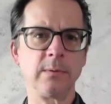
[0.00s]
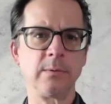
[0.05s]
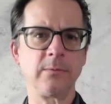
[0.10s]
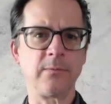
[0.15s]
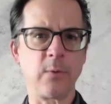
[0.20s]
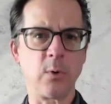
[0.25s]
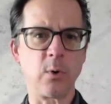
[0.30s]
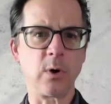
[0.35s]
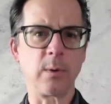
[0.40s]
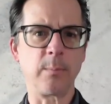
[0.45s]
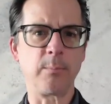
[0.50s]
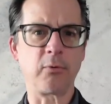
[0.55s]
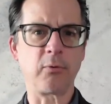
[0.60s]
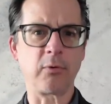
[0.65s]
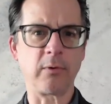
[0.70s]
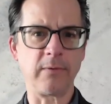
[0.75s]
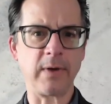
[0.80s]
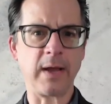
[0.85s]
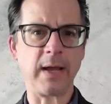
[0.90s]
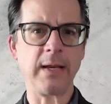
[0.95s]
for
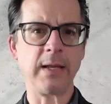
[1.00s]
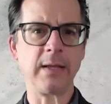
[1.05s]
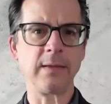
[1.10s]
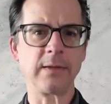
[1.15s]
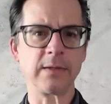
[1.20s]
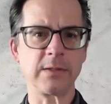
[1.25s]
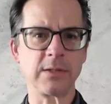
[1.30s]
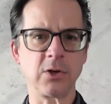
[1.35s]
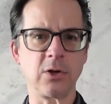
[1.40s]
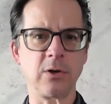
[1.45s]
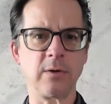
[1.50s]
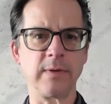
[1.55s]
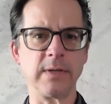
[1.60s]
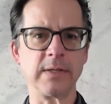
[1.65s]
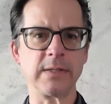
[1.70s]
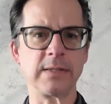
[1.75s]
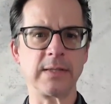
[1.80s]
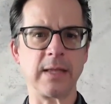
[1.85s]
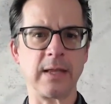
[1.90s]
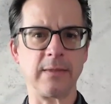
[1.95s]
providing the
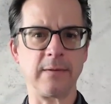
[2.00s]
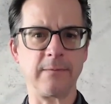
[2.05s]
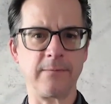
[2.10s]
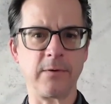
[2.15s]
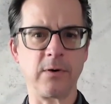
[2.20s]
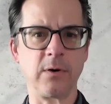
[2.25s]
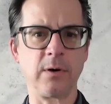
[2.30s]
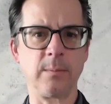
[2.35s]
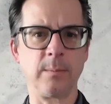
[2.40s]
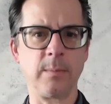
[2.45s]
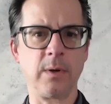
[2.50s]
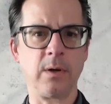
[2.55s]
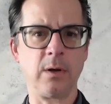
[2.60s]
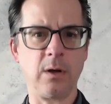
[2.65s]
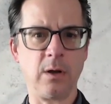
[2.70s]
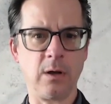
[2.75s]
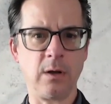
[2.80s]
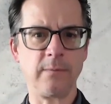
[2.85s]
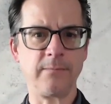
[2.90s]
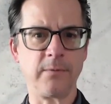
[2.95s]
service that the firm
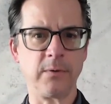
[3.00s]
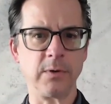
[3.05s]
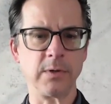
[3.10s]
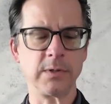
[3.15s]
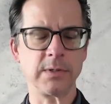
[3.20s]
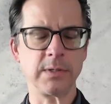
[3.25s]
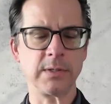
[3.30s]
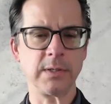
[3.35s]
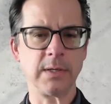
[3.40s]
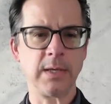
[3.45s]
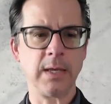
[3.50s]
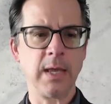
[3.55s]
offers.